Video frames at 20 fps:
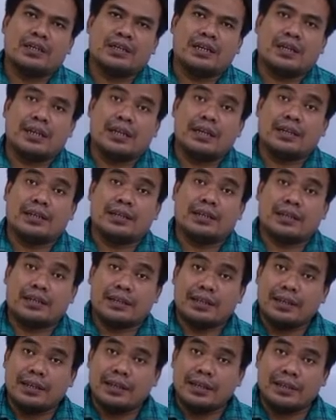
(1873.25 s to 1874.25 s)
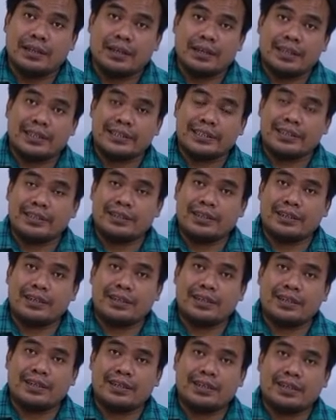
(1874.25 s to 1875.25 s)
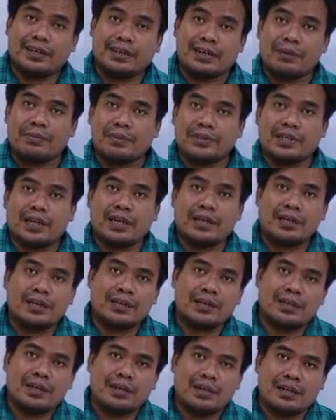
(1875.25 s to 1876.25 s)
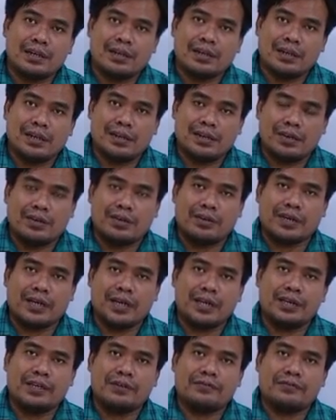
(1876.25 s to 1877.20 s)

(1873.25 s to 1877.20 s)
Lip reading: Like the recent Ramadan, okay,